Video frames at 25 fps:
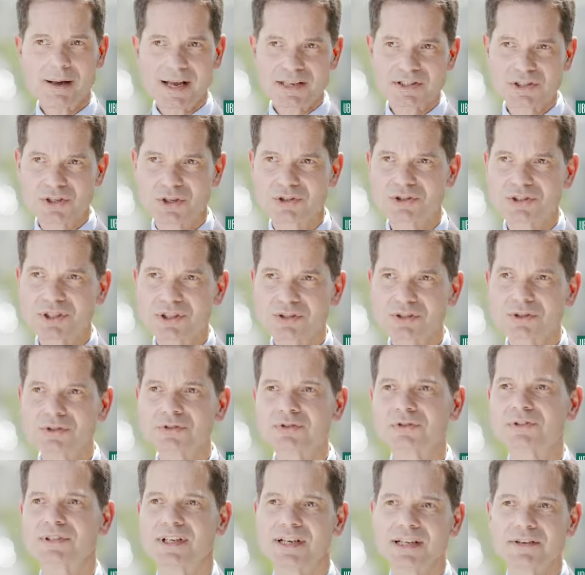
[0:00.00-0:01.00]
must continue
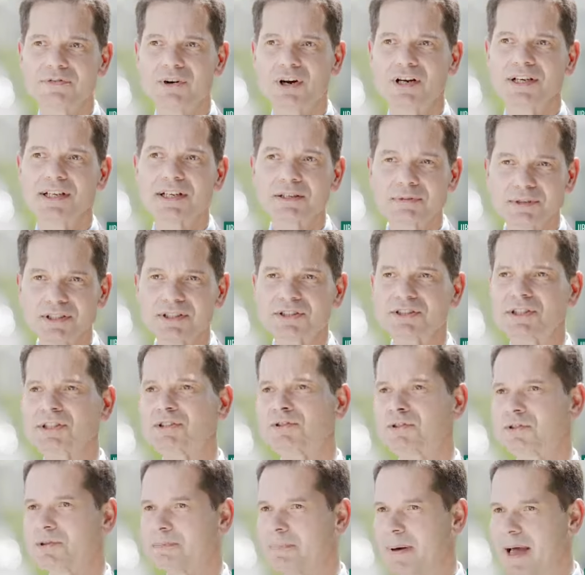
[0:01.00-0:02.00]
to deliver liquidity
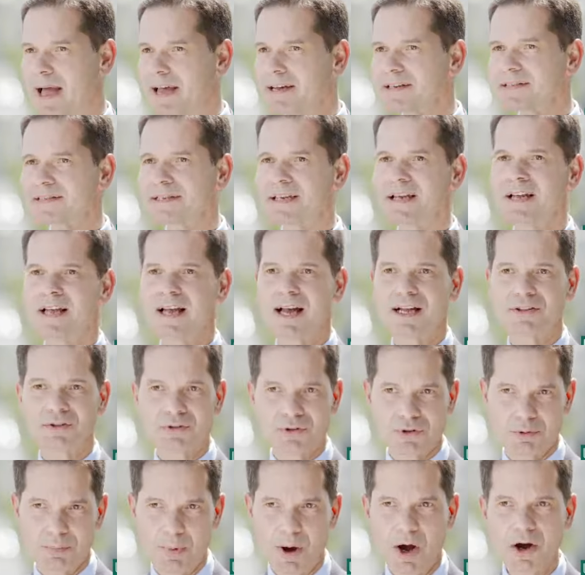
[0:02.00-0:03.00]
to the banks and to
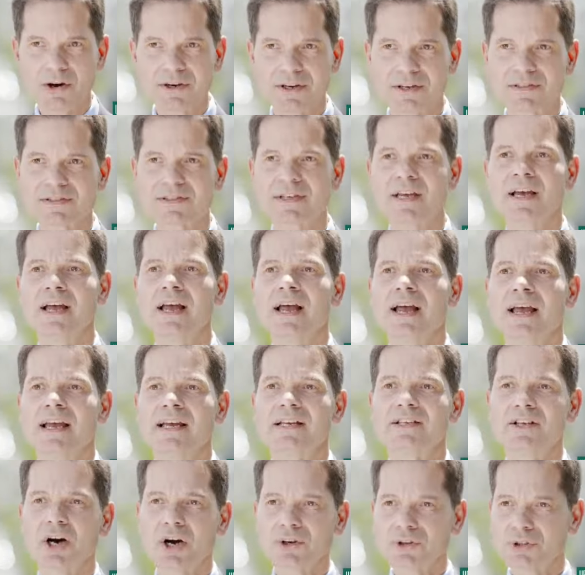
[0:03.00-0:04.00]
the markets
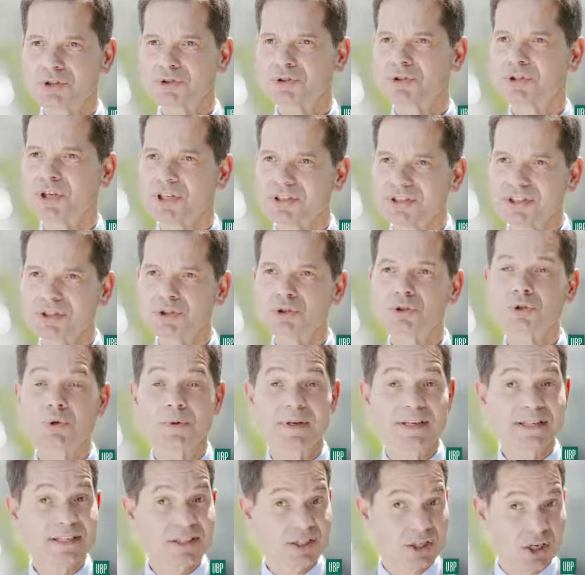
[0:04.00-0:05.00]
in order to continue to
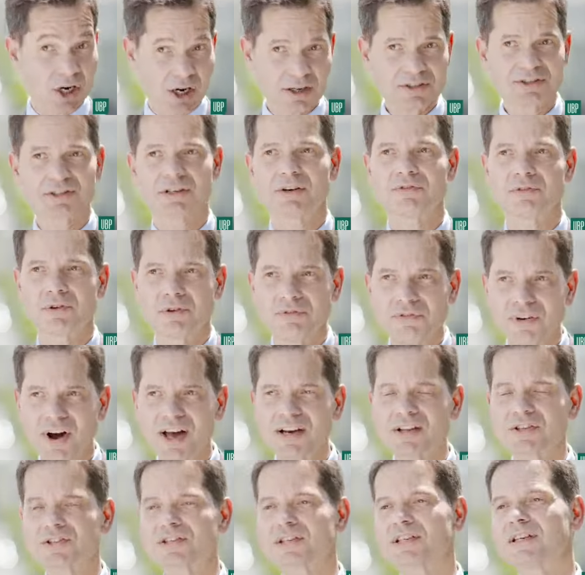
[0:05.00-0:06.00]
ease cost of
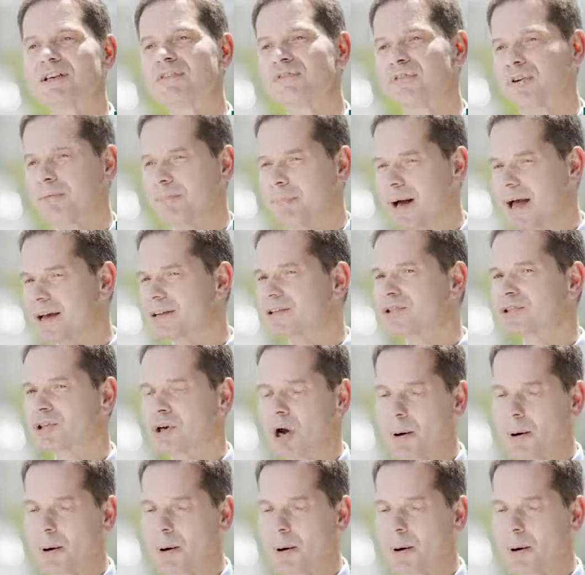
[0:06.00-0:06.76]
refinancing for banks,